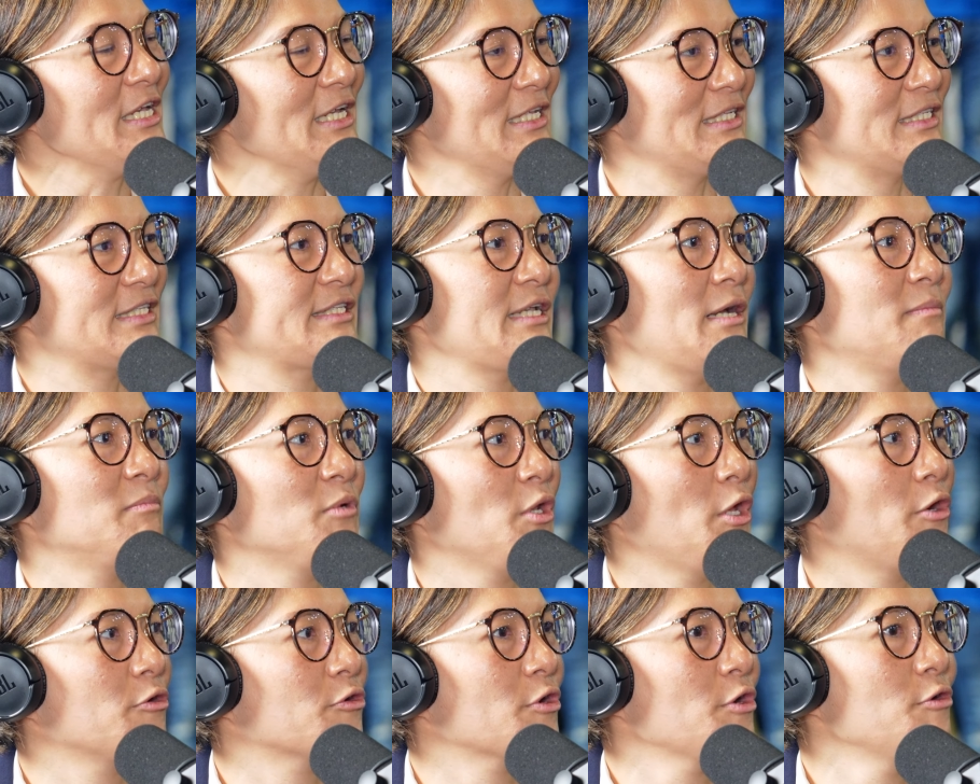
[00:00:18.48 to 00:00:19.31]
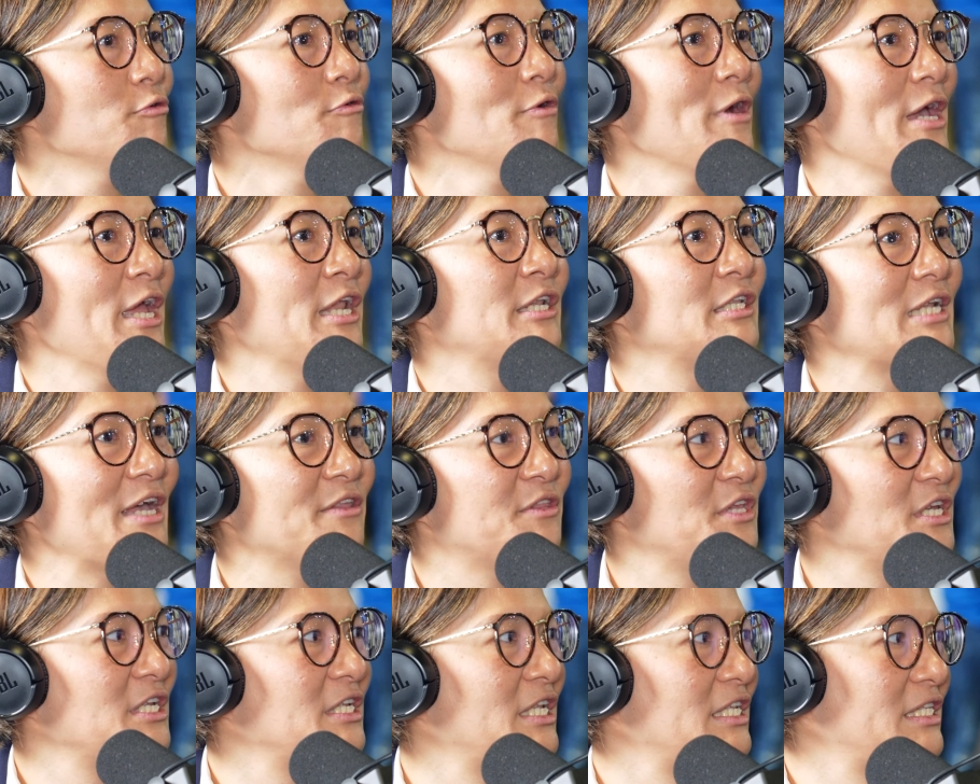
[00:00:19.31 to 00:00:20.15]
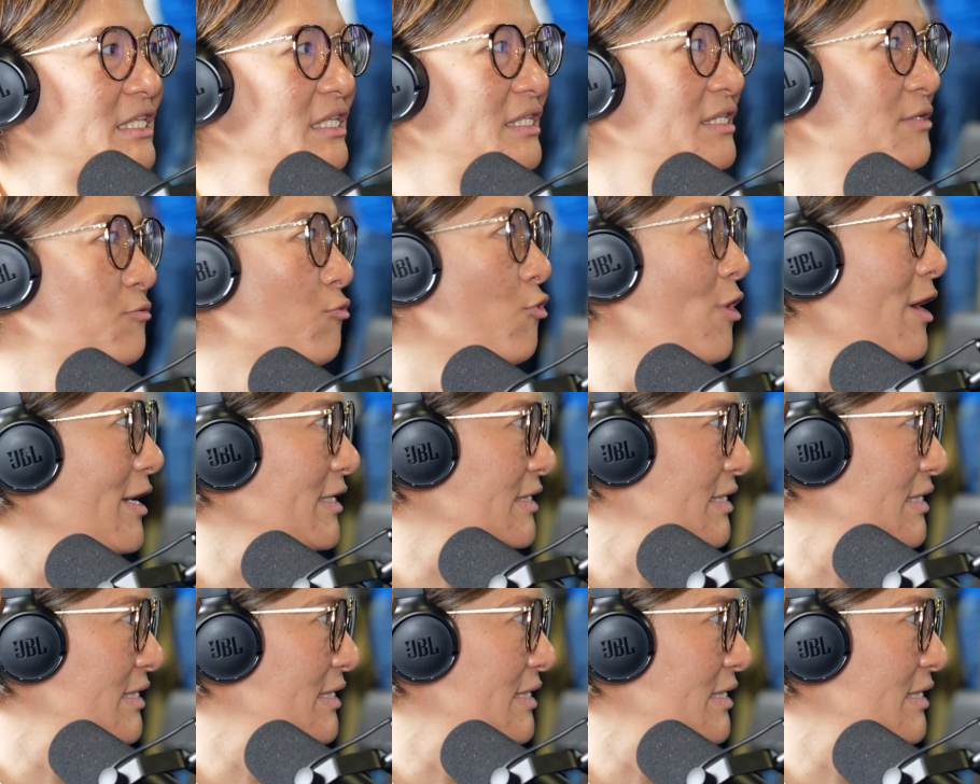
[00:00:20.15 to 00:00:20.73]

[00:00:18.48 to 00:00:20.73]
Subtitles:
and some local, and I think this is quite